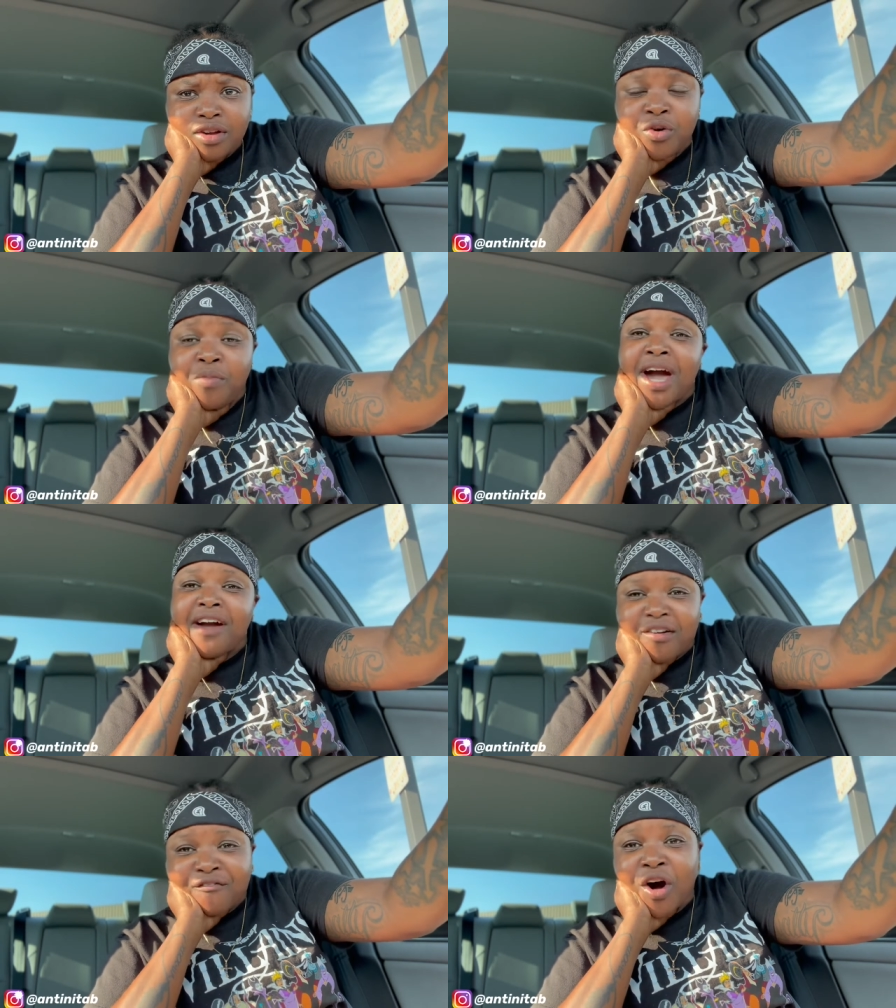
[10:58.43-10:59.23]
Do
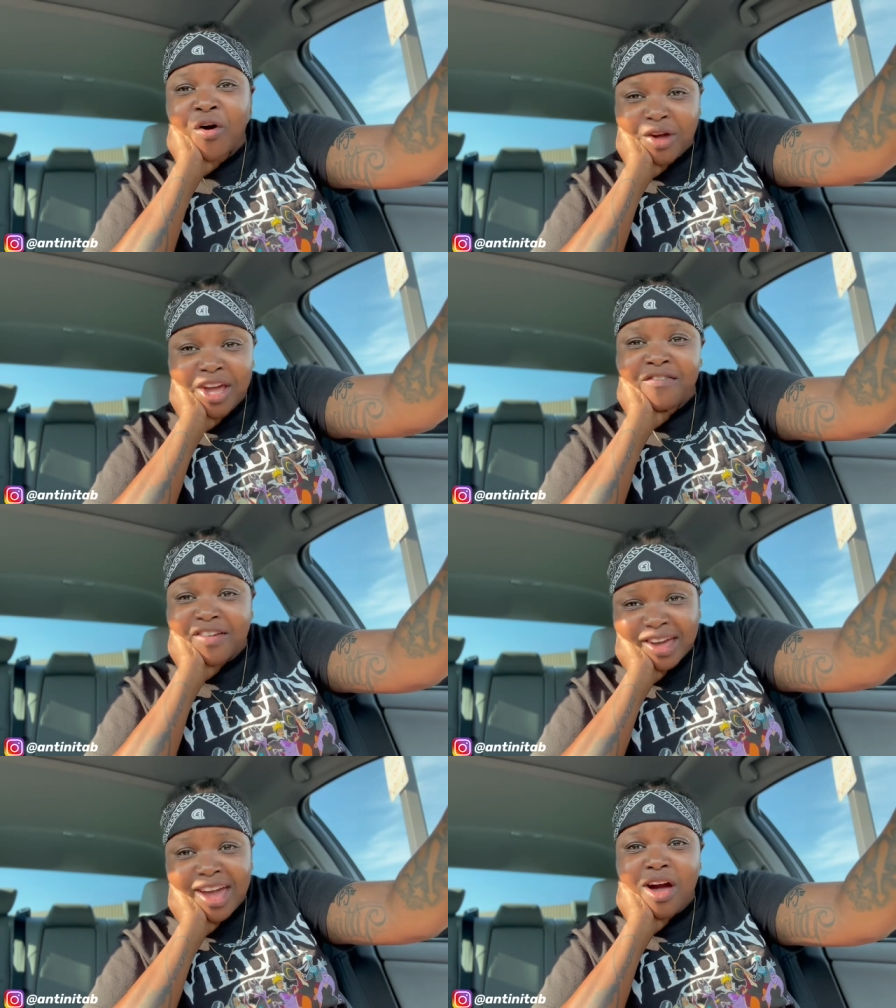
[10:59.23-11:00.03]
my vote
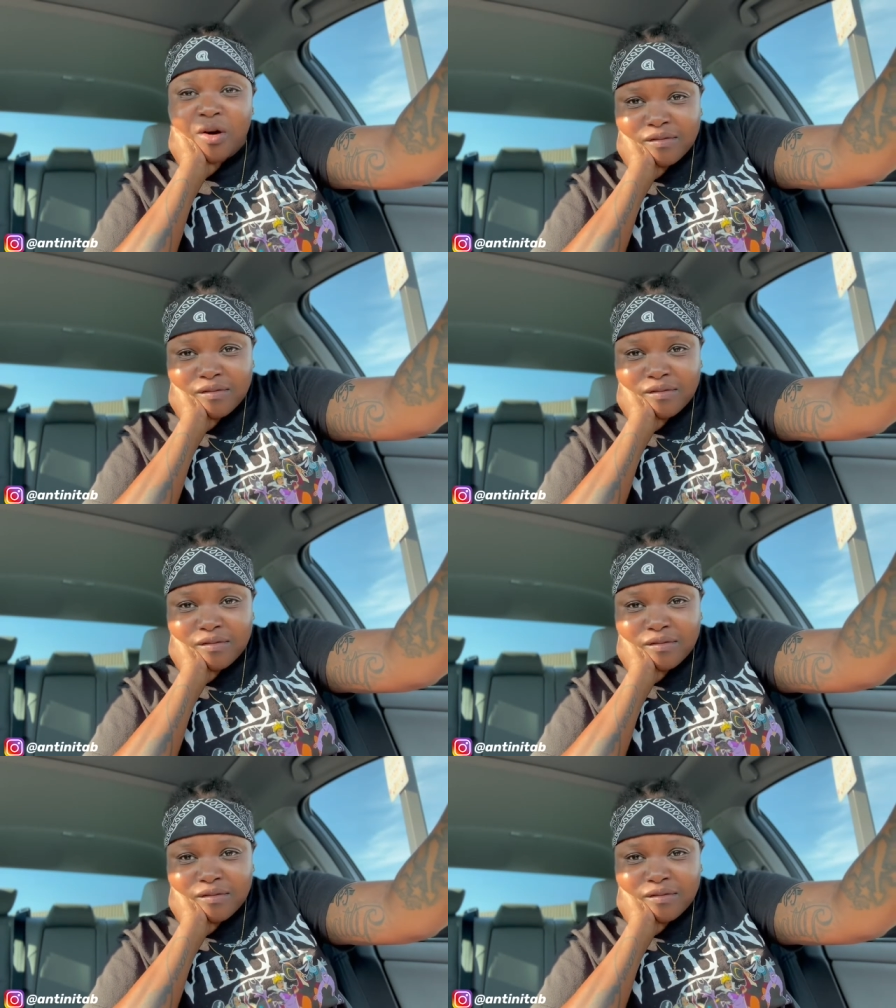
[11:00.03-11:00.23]
even count?